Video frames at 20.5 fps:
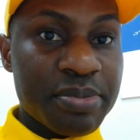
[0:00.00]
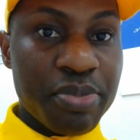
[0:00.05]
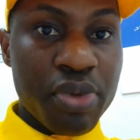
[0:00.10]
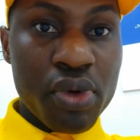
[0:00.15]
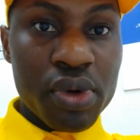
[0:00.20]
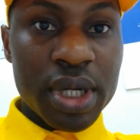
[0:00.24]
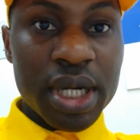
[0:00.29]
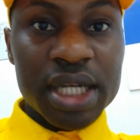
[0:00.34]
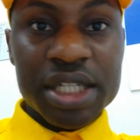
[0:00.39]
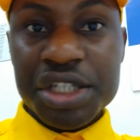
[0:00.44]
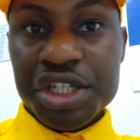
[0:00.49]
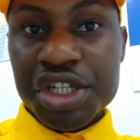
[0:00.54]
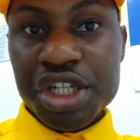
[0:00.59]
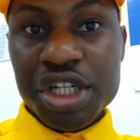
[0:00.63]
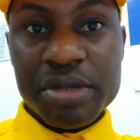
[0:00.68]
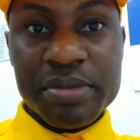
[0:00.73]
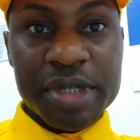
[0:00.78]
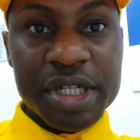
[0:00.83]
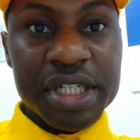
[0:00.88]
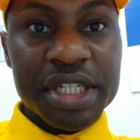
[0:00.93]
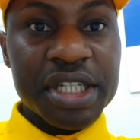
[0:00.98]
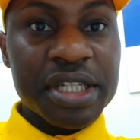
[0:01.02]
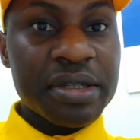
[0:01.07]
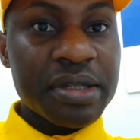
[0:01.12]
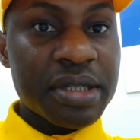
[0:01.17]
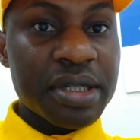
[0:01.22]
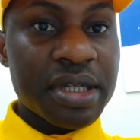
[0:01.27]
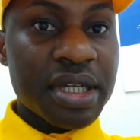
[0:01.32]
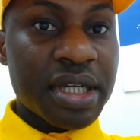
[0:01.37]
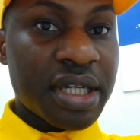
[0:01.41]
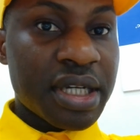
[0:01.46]
Poland, Germany,
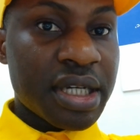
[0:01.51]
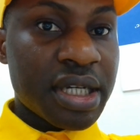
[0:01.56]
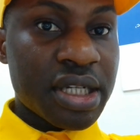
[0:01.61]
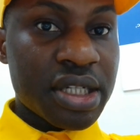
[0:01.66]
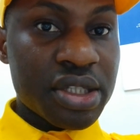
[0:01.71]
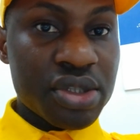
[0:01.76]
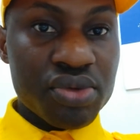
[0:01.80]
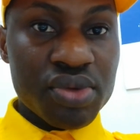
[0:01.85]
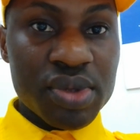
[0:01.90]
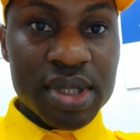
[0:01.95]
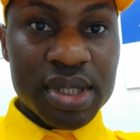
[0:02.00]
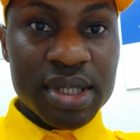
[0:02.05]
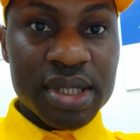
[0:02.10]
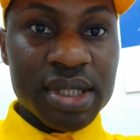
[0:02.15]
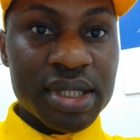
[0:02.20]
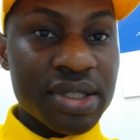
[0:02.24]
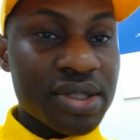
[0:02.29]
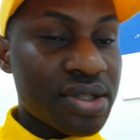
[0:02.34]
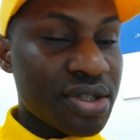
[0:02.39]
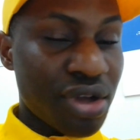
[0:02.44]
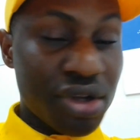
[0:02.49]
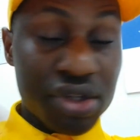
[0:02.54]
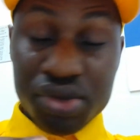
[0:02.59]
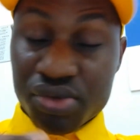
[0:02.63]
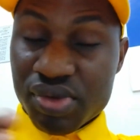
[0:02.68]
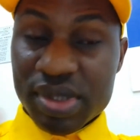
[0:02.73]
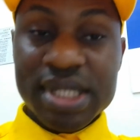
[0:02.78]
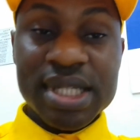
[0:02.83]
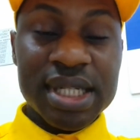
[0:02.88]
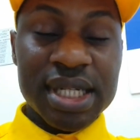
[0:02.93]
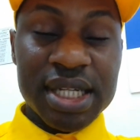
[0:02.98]
not
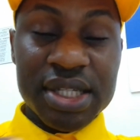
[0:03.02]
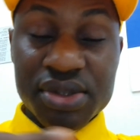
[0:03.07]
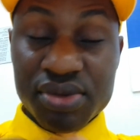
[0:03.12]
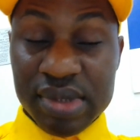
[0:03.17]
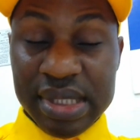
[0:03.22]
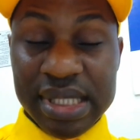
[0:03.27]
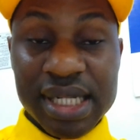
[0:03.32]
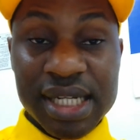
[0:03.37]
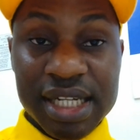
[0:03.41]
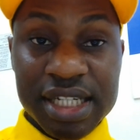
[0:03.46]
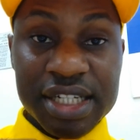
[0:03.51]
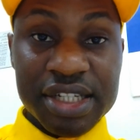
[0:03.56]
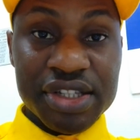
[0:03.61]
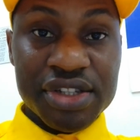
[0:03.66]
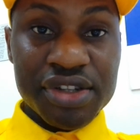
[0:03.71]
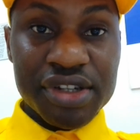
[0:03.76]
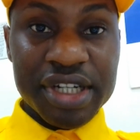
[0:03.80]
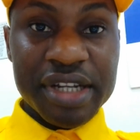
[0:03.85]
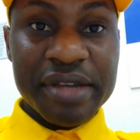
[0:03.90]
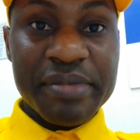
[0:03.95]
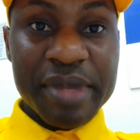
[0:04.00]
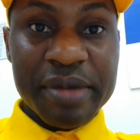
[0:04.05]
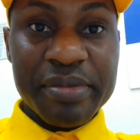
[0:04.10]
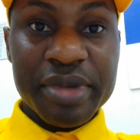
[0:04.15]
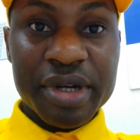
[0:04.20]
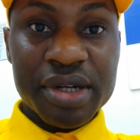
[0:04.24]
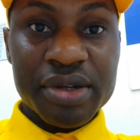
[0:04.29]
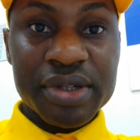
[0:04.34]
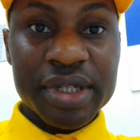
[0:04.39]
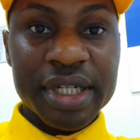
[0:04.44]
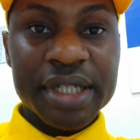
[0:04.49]
Switzerland. Switzerland is not a member,
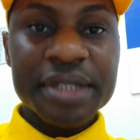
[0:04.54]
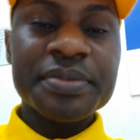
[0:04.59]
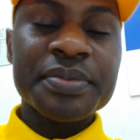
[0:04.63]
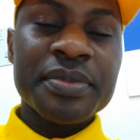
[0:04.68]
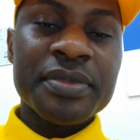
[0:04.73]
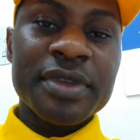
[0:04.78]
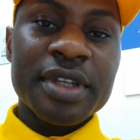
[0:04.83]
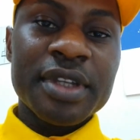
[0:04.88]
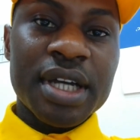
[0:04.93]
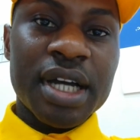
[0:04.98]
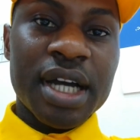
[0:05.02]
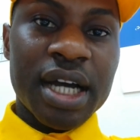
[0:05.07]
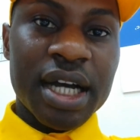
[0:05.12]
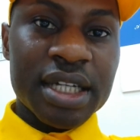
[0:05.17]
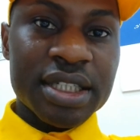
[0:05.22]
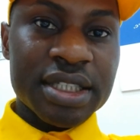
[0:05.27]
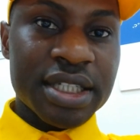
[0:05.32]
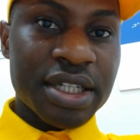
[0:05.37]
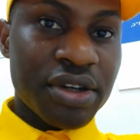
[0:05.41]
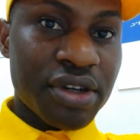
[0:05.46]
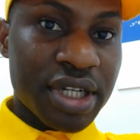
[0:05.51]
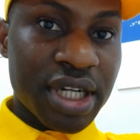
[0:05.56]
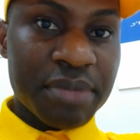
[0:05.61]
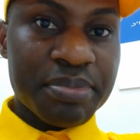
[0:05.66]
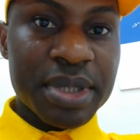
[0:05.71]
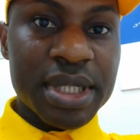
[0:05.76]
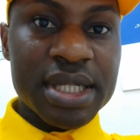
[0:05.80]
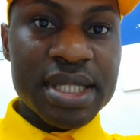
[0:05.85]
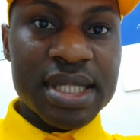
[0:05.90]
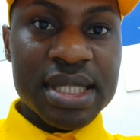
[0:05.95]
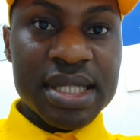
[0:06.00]
all right, and the other
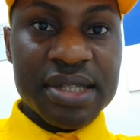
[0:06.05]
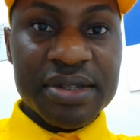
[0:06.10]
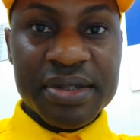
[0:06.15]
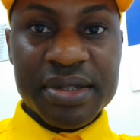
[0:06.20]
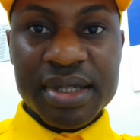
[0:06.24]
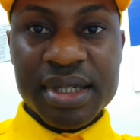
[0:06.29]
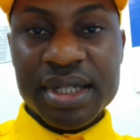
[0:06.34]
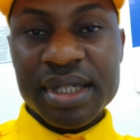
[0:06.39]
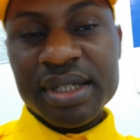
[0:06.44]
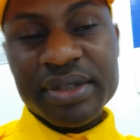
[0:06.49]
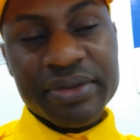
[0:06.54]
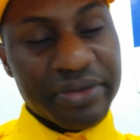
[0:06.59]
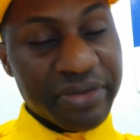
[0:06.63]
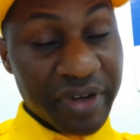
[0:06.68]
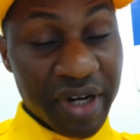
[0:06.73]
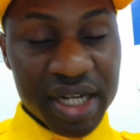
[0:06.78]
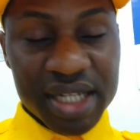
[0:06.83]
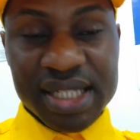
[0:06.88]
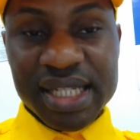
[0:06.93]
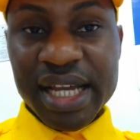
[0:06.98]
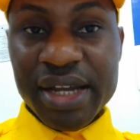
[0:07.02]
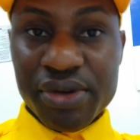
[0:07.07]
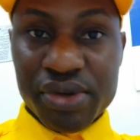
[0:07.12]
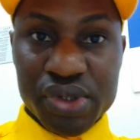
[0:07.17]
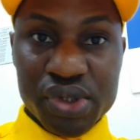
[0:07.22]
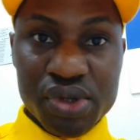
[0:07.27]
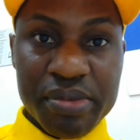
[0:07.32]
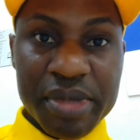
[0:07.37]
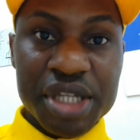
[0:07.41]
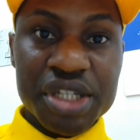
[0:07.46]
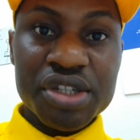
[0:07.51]
places. France, I
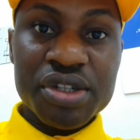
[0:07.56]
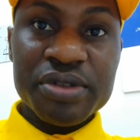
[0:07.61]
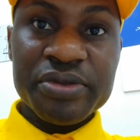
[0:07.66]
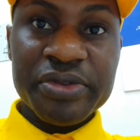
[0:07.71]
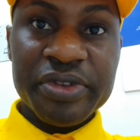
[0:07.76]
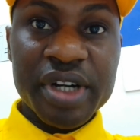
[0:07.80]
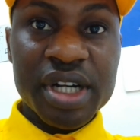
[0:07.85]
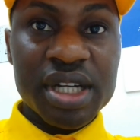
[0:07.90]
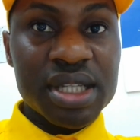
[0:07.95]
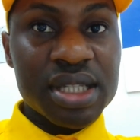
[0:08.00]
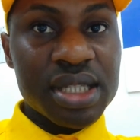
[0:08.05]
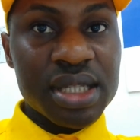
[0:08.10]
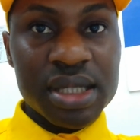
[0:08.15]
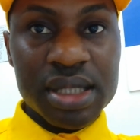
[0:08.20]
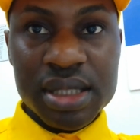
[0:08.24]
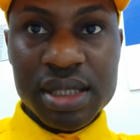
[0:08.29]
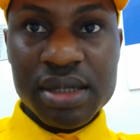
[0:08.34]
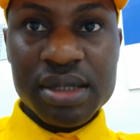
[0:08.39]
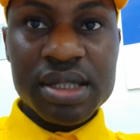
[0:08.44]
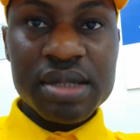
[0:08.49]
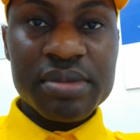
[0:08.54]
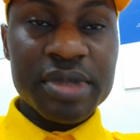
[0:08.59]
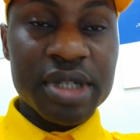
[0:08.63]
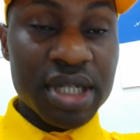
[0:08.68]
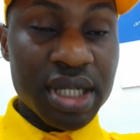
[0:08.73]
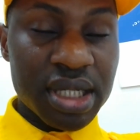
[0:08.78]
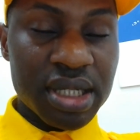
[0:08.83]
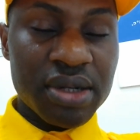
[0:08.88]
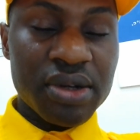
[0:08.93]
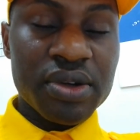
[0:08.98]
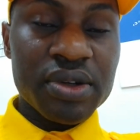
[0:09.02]
also mentioned France, Luxembourg,
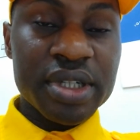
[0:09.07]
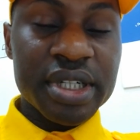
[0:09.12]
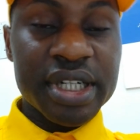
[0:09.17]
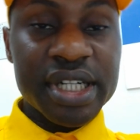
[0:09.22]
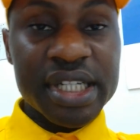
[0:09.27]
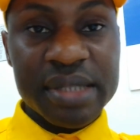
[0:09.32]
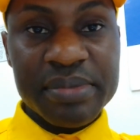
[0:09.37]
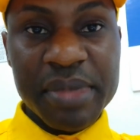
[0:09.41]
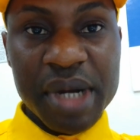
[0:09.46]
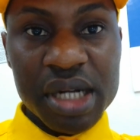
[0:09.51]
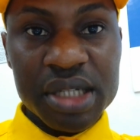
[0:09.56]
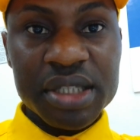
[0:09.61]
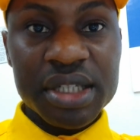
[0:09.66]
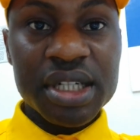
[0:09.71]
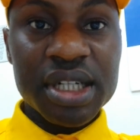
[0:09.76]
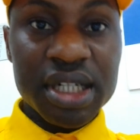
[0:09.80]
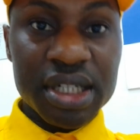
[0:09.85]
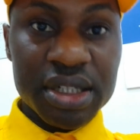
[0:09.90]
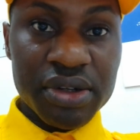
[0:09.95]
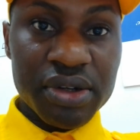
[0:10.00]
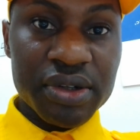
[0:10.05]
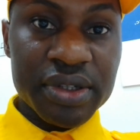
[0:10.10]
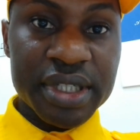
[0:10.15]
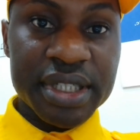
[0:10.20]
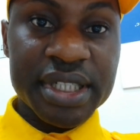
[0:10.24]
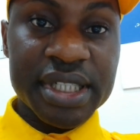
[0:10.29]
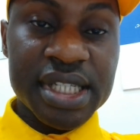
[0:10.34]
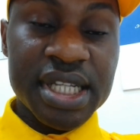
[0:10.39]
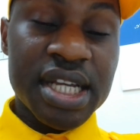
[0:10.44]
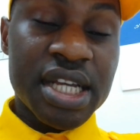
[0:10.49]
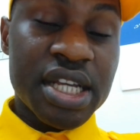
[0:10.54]
and all the rest, Malta, and all the
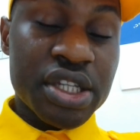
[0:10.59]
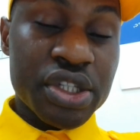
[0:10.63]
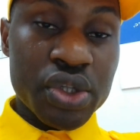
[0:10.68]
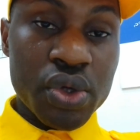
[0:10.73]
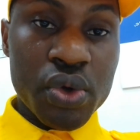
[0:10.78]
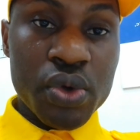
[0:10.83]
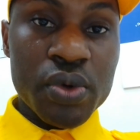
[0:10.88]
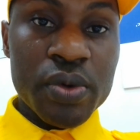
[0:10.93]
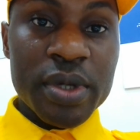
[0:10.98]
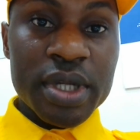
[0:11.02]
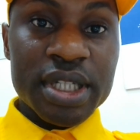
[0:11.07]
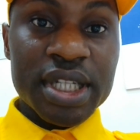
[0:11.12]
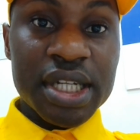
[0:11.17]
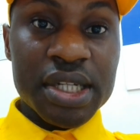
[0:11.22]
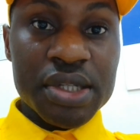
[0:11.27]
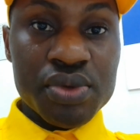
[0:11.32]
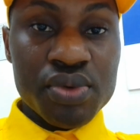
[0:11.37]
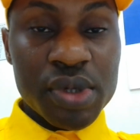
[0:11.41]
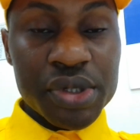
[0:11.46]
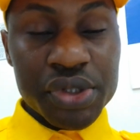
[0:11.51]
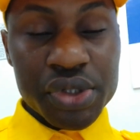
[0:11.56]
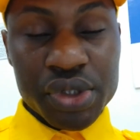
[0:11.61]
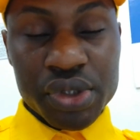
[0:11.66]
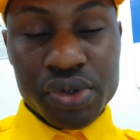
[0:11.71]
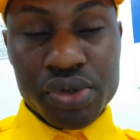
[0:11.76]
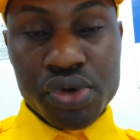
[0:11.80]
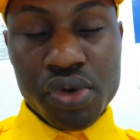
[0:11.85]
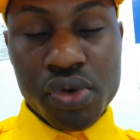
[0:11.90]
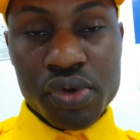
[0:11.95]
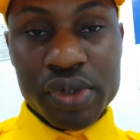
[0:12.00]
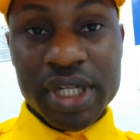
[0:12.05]
rest. So that is what you
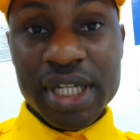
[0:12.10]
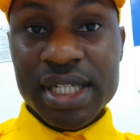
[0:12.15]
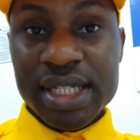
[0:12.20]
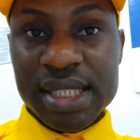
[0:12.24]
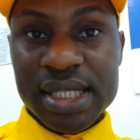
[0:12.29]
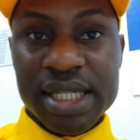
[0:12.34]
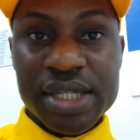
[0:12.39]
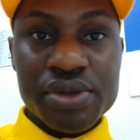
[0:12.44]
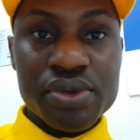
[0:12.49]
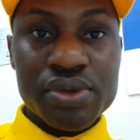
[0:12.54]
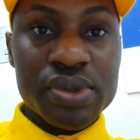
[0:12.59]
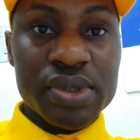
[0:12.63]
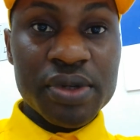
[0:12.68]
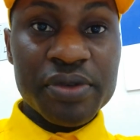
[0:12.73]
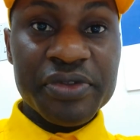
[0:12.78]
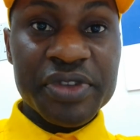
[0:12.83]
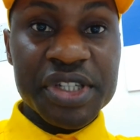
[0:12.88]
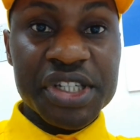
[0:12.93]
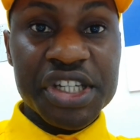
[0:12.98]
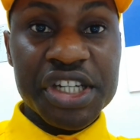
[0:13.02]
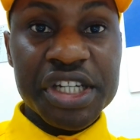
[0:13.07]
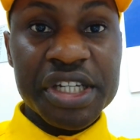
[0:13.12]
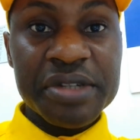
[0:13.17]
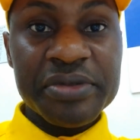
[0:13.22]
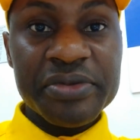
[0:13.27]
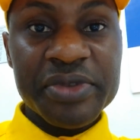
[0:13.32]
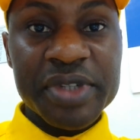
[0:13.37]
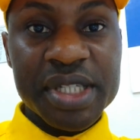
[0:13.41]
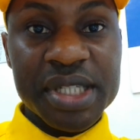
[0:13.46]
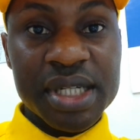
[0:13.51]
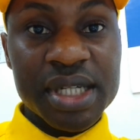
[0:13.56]
should know. That is the use of a Schengen
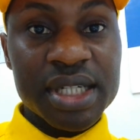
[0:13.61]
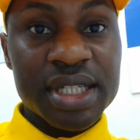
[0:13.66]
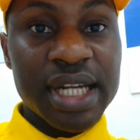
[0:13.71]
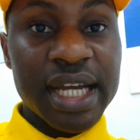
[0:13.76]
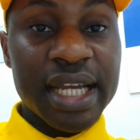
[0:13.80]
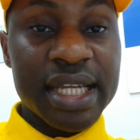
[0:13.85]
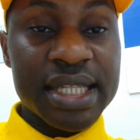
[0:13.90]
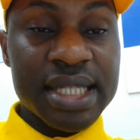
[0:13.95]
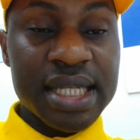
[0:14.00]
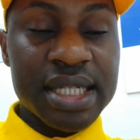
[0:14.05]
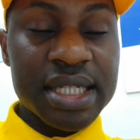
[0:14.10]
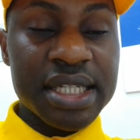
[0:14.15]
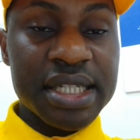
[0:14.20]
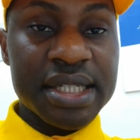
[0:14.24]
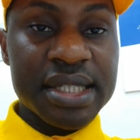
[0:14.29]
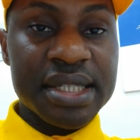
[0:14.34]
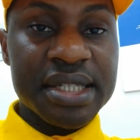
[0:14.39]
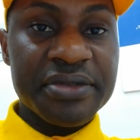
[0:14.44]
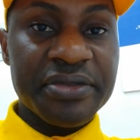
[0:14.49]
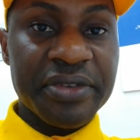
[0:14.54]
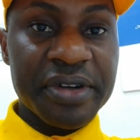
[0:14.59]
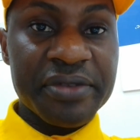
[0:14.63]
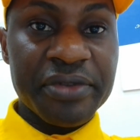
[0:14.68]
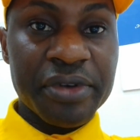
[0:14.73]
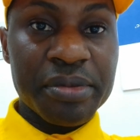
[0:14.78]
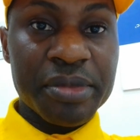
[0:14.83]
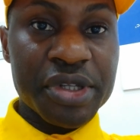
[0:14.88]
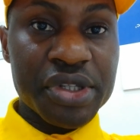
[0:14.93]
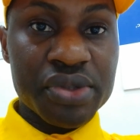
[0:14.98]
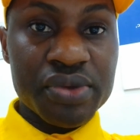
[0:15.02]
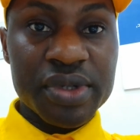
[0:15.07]
visa. Like I said, is different
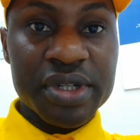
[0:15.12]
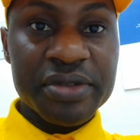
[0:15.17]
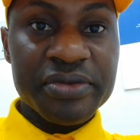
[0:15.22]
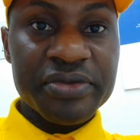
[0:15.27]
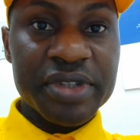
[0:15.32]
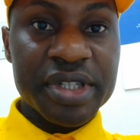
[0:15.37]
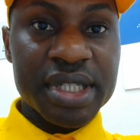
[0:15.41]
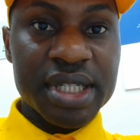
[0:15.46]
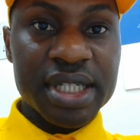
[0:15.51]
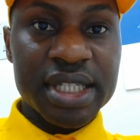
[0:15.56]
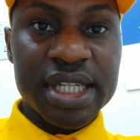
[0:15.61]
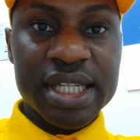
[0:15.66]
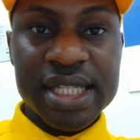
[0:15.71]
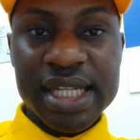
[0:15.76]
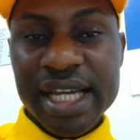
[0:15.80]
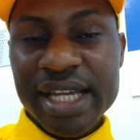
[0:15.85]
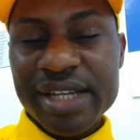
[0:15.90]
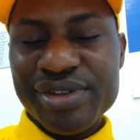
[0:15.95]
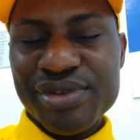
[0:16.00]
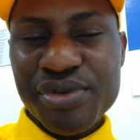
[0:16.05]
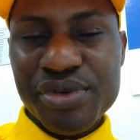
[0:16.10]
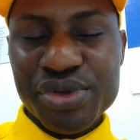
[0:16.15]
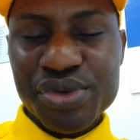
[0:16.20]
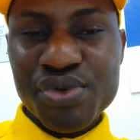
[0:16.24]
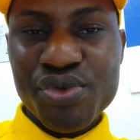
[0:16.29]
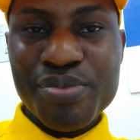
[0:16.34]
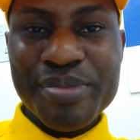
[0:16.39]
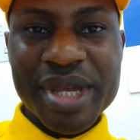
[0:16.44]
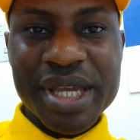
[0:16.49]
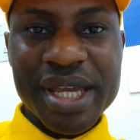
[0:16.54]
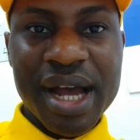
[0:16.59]
from a student visa. Yes, I know
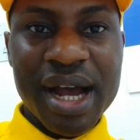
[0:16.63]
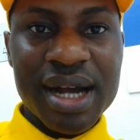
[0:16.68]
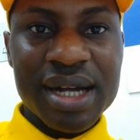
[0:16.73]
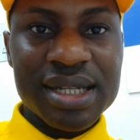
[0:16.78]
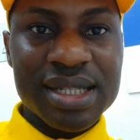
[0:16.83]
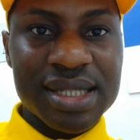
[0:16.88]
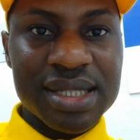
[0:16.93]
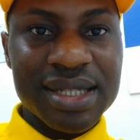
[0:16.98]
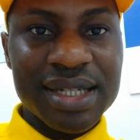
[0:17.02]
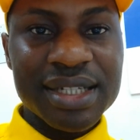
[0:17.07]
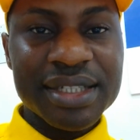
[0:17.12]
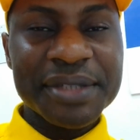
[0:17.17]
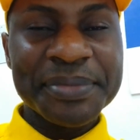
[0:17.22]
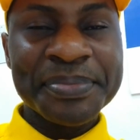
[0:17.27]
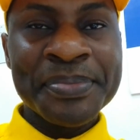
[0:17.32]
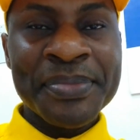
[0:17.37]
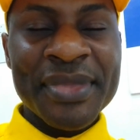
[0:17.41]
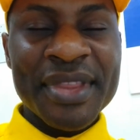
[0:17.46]
you may ask that